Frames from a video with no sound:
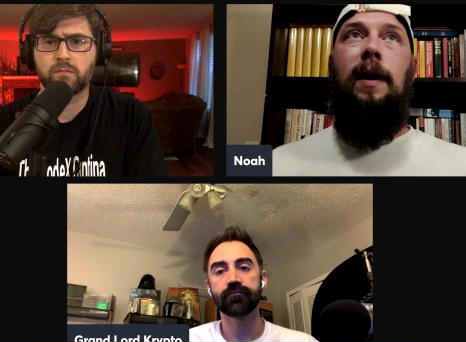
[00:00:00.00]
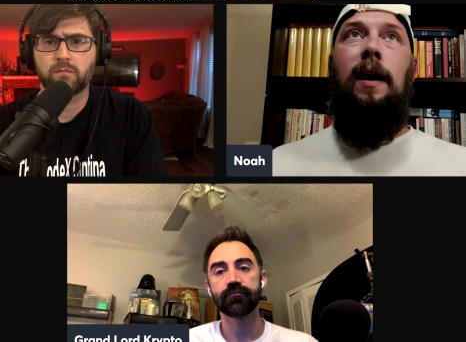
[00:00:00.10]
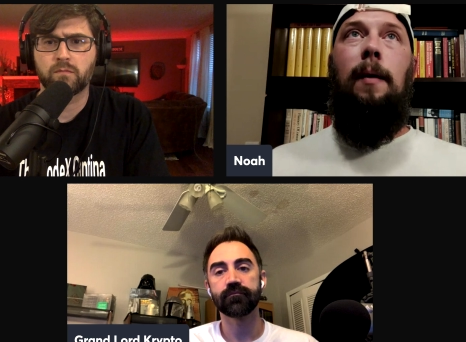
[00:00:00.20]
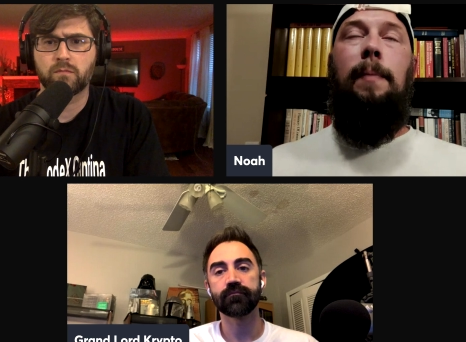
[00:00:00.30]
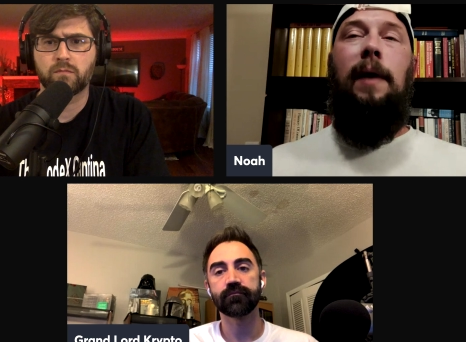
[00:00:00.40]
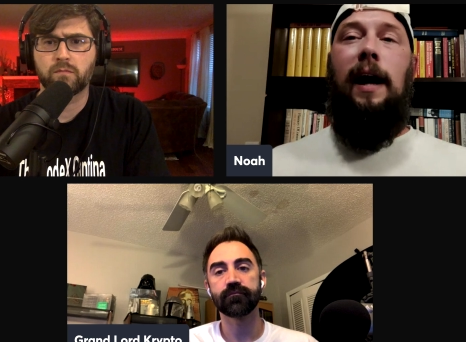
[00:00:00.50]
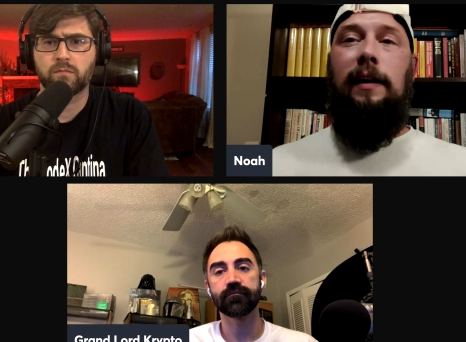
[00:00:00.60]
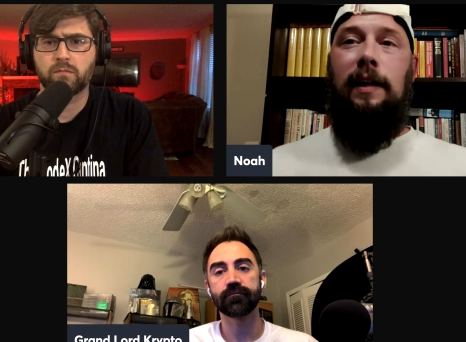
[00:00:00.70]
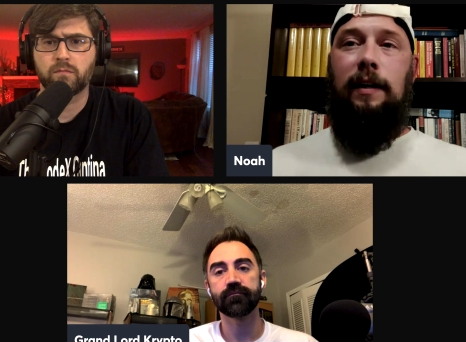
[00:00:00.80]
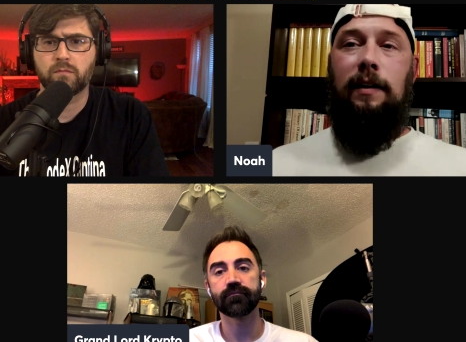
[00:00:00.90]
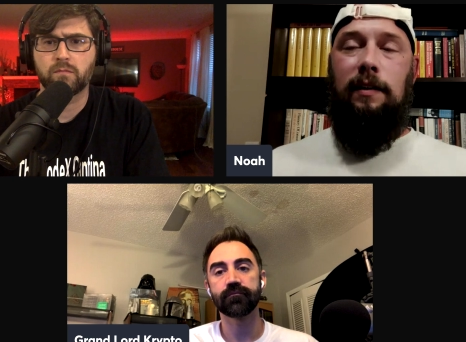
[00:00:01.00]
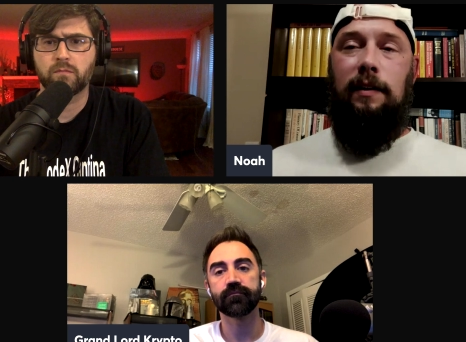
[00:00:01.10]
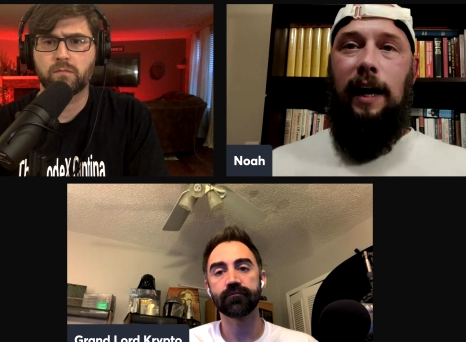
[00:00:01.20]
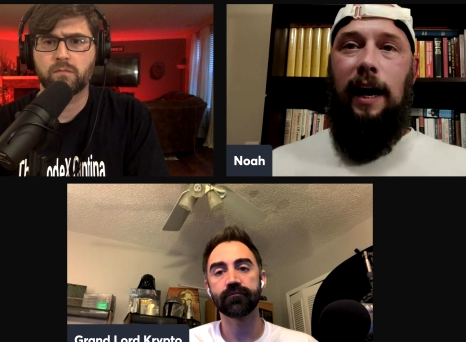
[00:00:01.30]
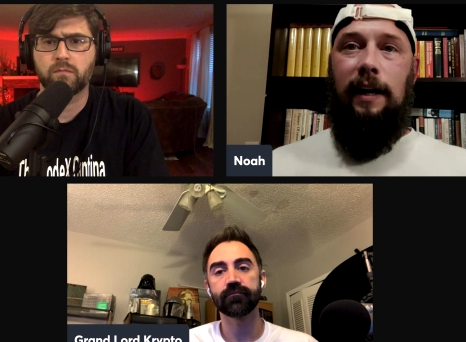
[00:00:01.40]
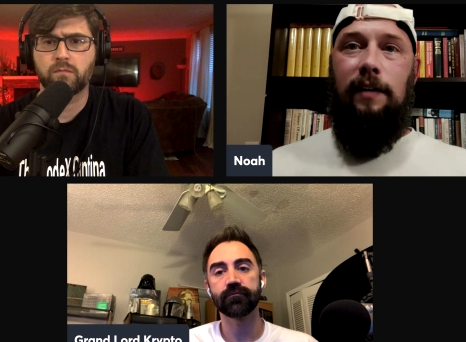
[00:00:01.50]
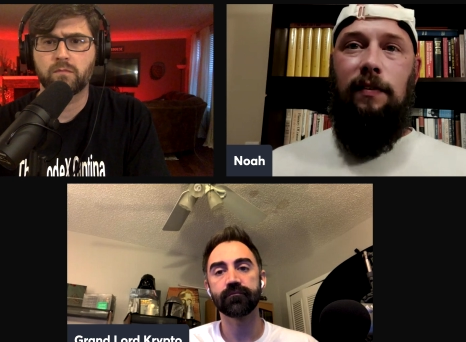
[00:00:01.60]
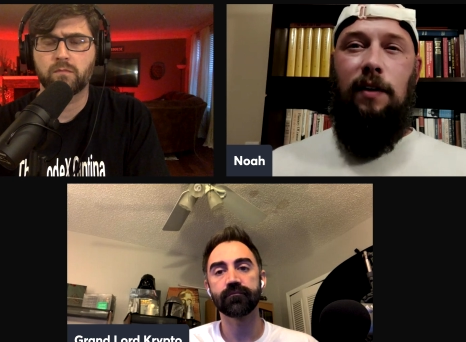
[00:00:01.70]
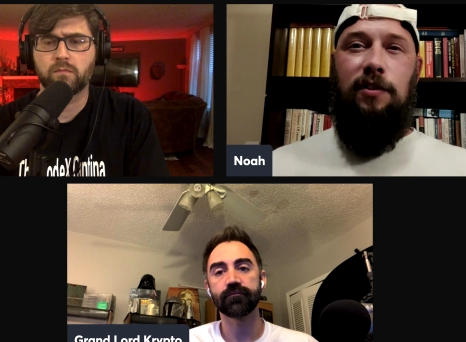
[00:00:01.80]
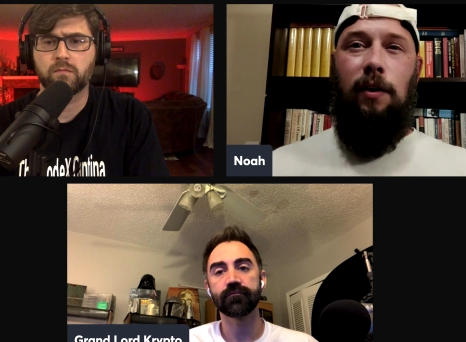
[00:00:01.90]
Speaker 1: uh, Pali
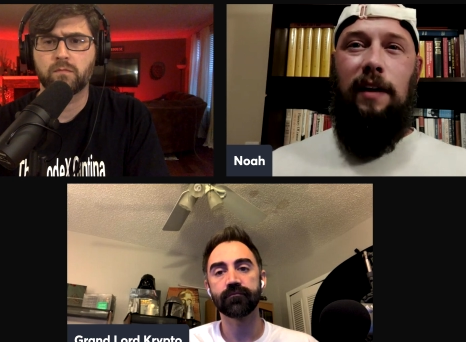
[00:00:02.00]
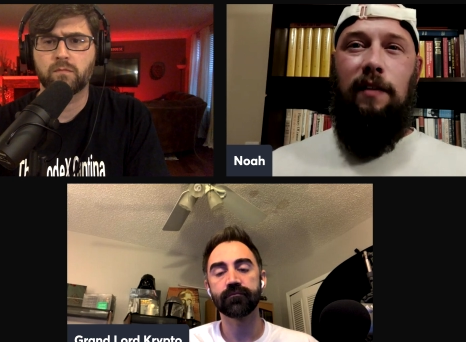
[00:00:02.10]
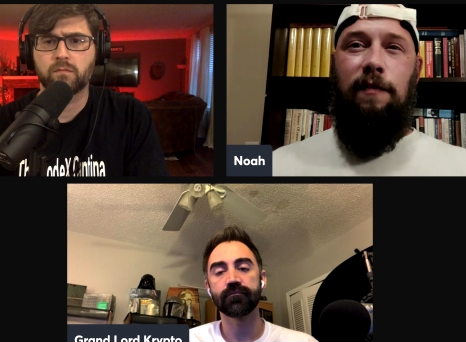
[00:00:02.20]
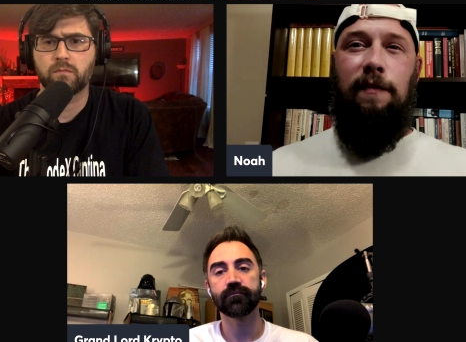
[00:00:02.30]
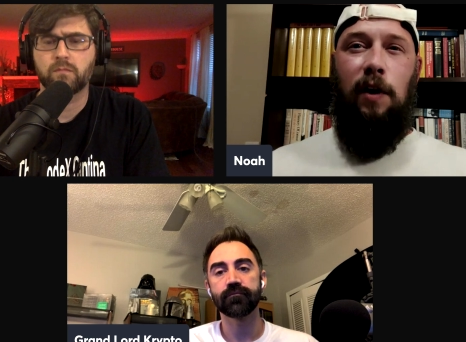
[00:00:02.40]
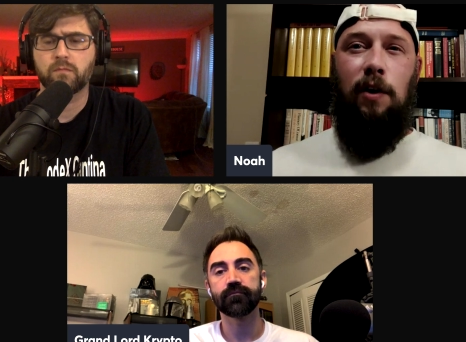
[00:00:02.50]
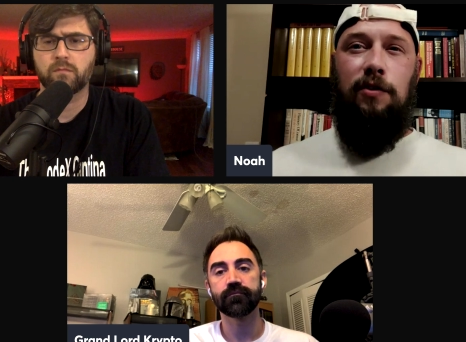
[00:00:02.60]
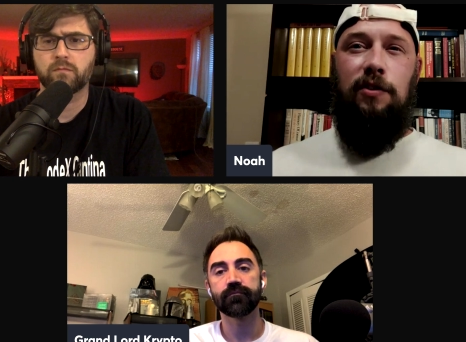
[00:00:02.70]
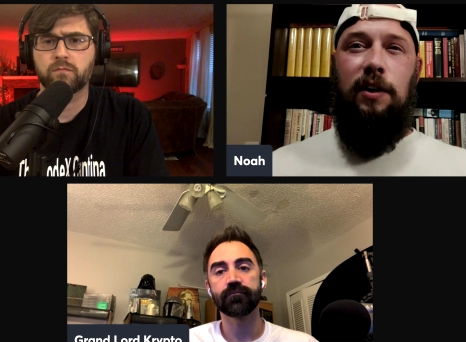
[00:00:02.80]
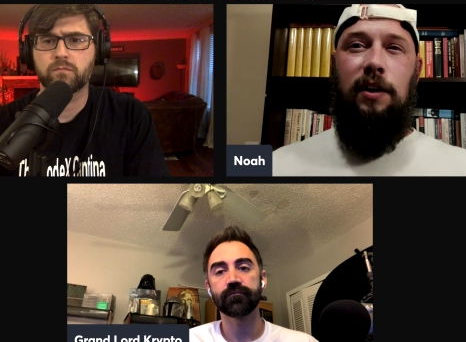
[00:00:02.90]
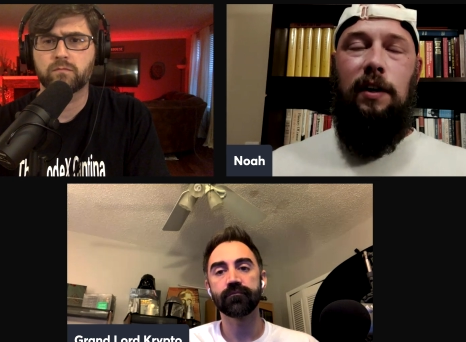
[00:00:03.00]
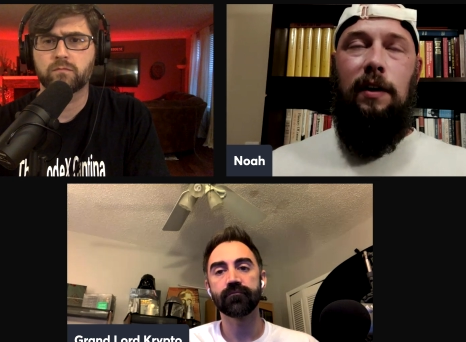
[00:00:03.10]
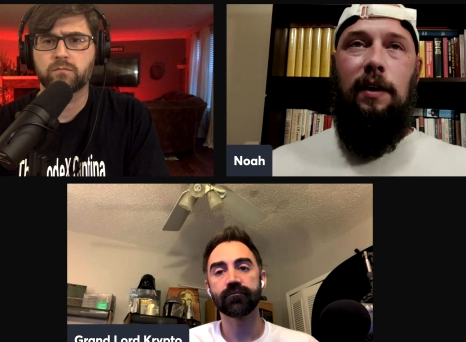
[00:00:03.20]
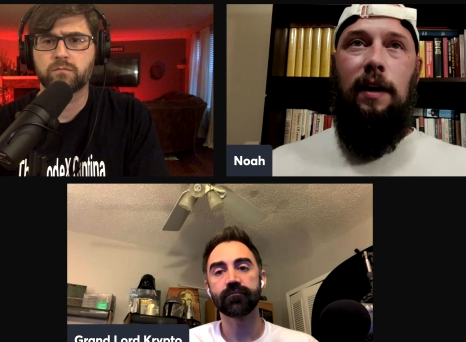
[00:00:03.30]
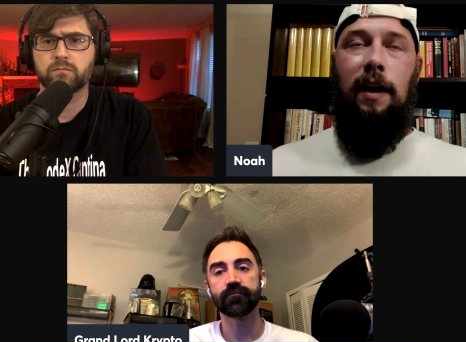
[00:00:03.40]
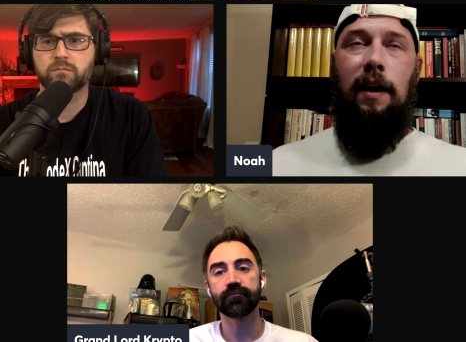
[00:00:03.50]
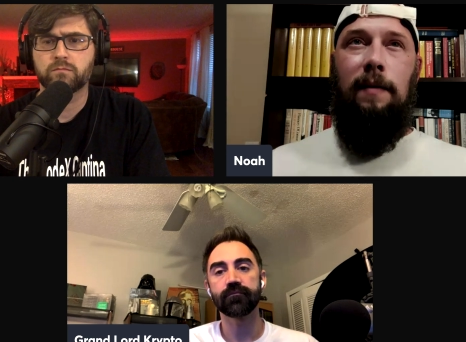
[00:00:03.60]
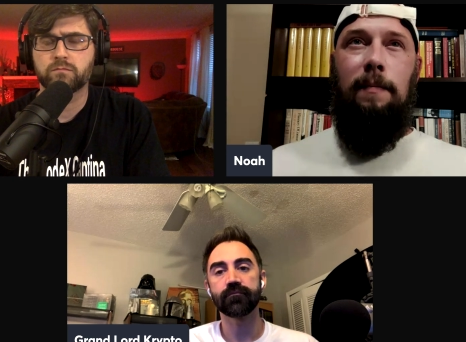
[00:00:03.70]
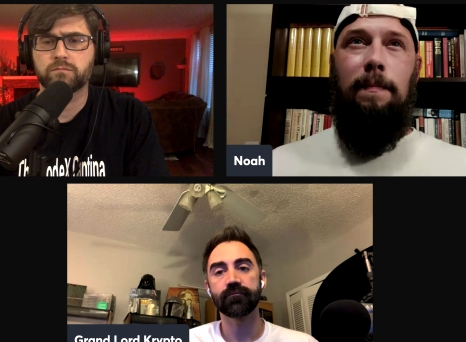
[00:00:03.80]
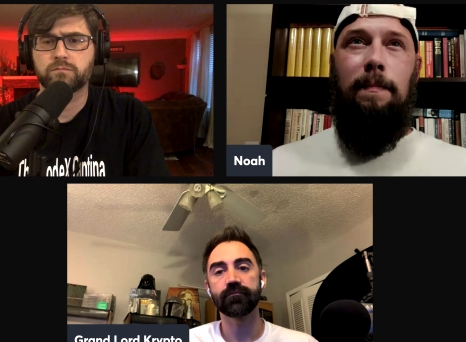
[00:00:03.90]
canon. So like first, uh,